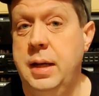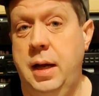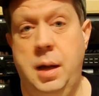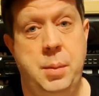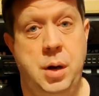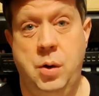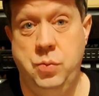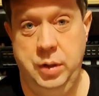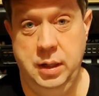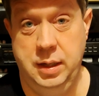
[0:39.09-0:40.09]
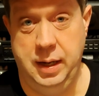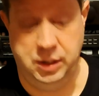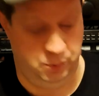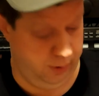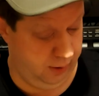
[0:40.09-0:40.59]
A really nice
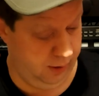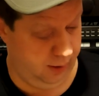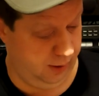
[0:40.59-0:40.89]
beer.